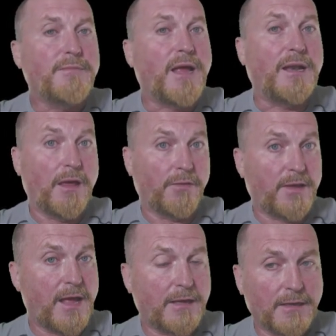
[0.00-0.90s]
And Health
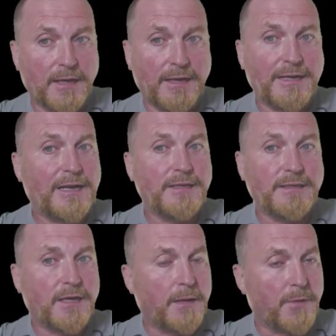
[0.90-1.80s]
Canada can at
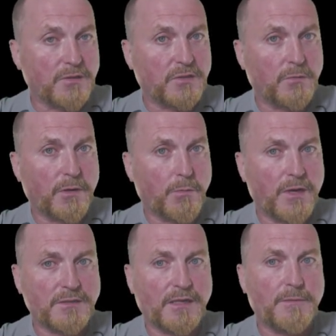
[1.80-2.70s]
any time also
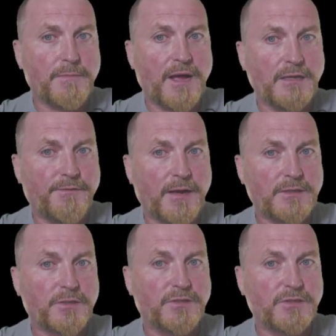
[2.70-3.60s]
request that a
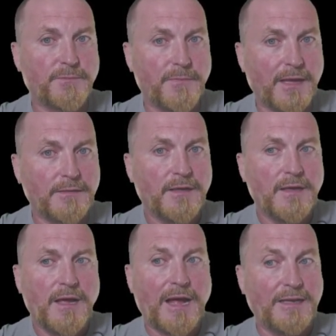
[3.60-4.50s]
manufacturer submit
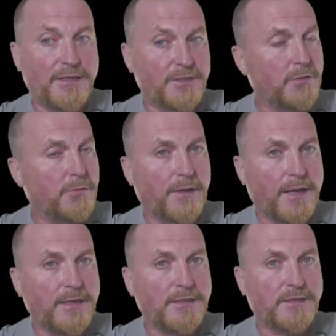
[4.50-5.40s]
an
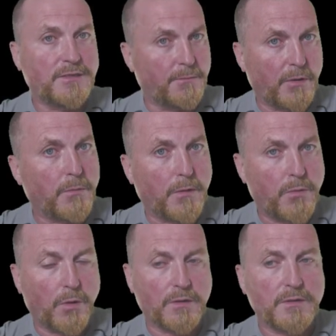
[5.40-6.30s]
issue-related summary
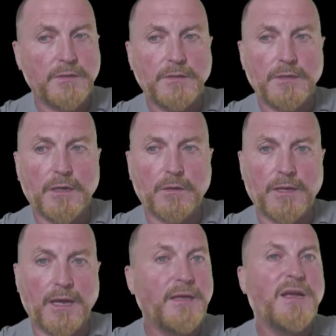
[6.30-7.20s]
report.
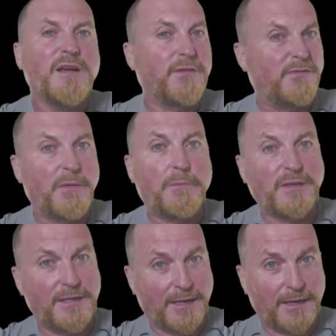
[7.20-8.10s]
Okay, if a
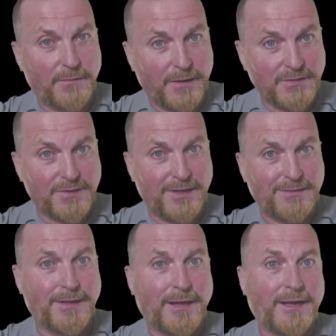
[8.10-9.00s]
particular
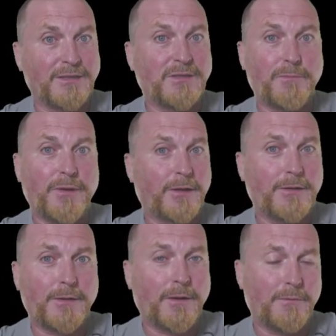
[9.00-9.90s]
incident, like it's
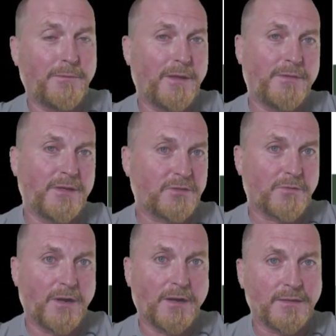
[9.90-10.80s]
this
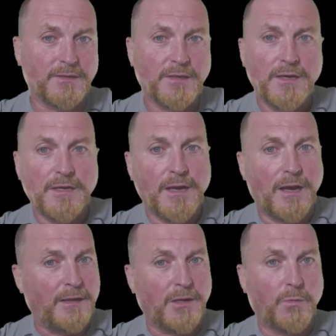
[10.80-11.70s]
drug is,
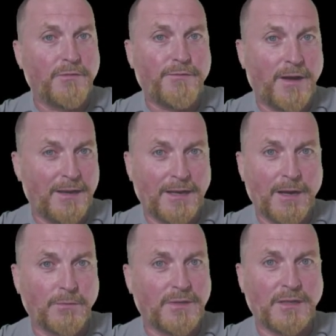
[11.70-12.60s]
we finding
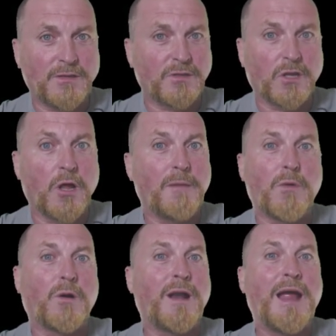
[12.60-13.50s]
out that there's a lot
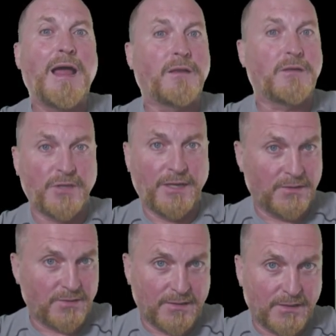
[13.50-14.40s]
more allergy
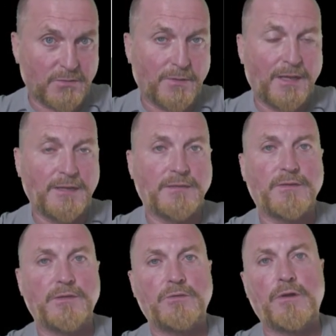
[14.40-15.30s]
incidents related
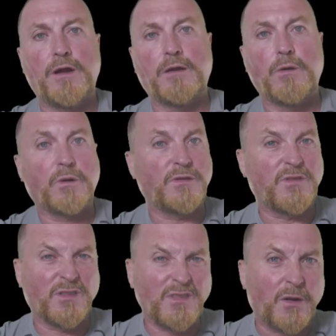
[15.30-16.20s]
to the drug, or
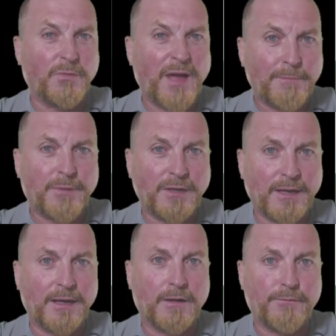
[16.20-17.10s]
that
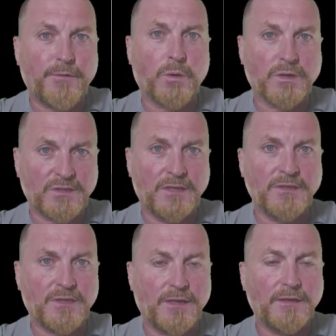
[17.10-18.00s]
particular focused
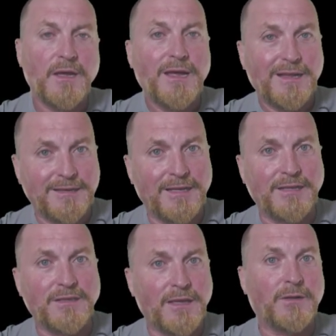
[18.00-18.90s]
incident
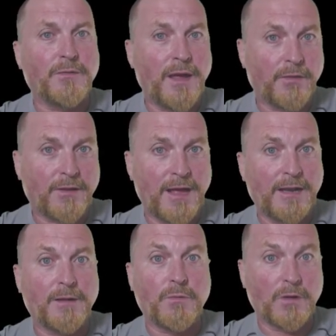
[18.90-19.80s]
needs, the Health
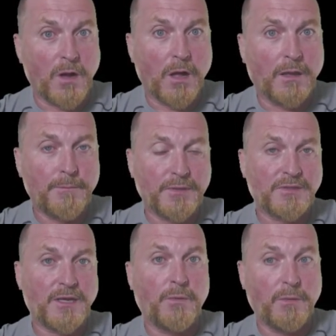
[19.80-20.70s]
Canada will call up and
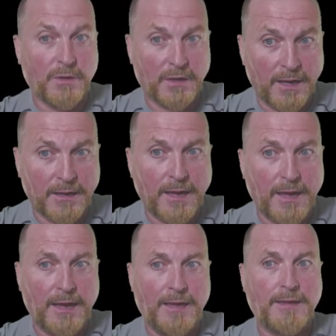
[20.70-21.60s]
say, we would like
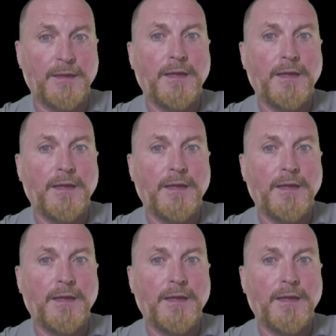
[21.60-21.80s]
a